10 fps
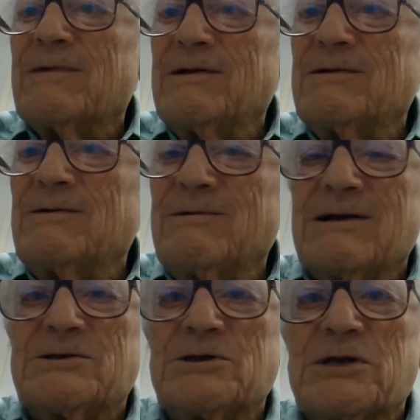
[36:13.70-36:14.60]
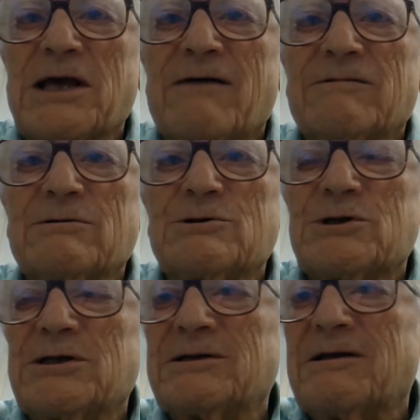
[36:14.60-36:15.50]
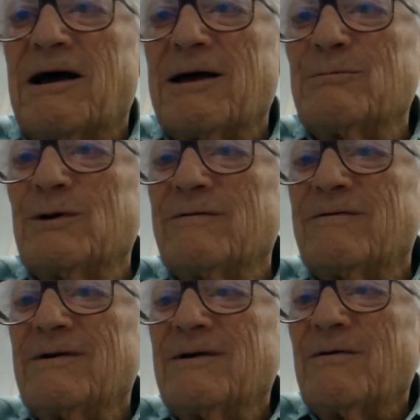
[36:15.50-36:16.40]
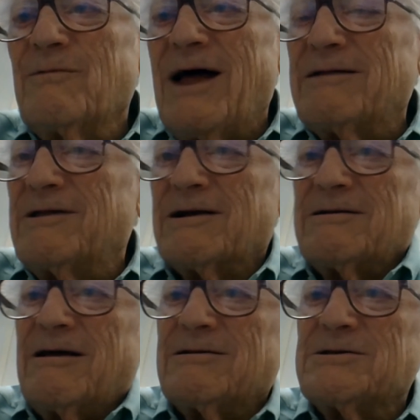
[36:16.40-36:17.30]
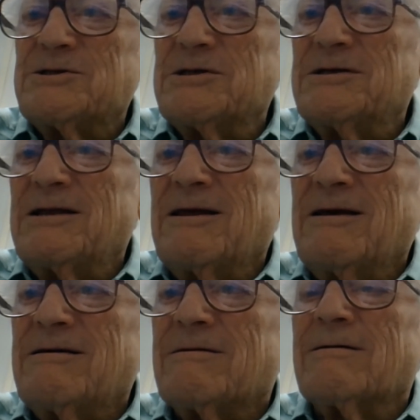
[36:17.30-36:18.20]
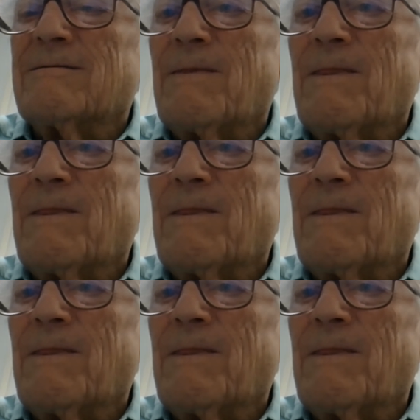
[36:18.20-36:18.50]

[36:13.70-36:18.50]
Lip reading: And that's just the evolution in time of that technology and any other.